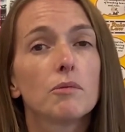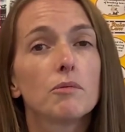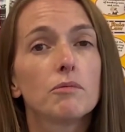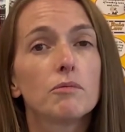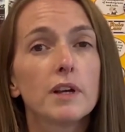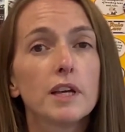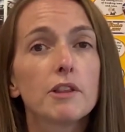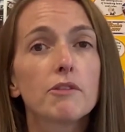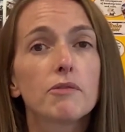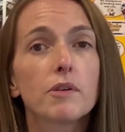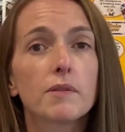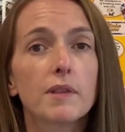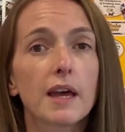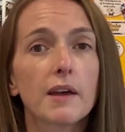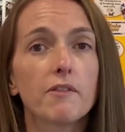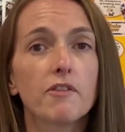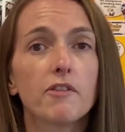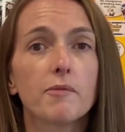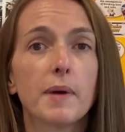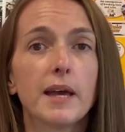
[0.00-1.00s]
Read through
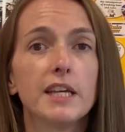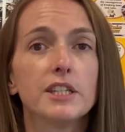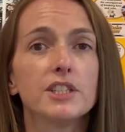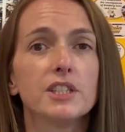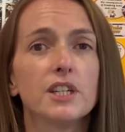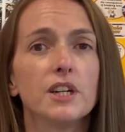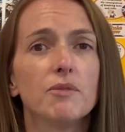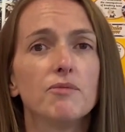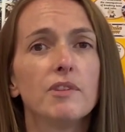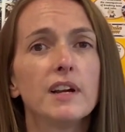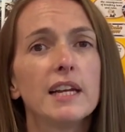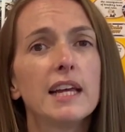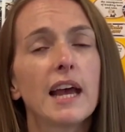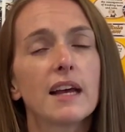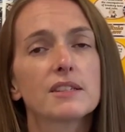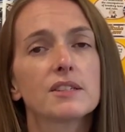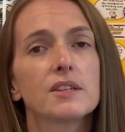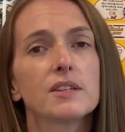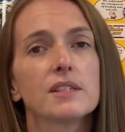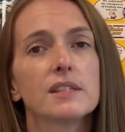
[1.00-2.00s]
that information and really
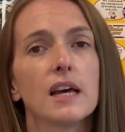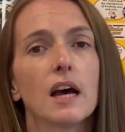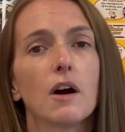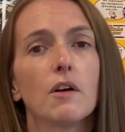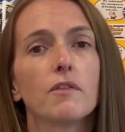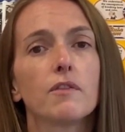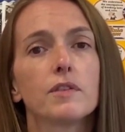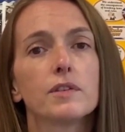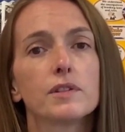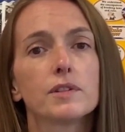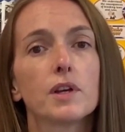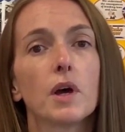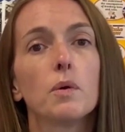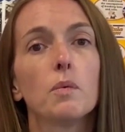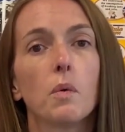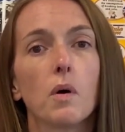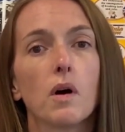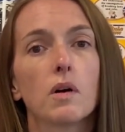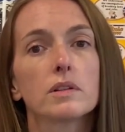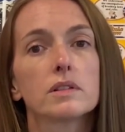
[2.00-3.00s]
ask yourself, so
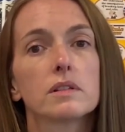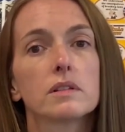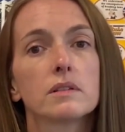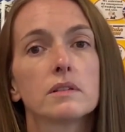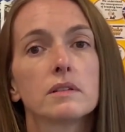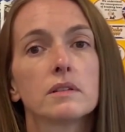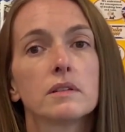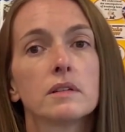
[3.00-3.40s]
what?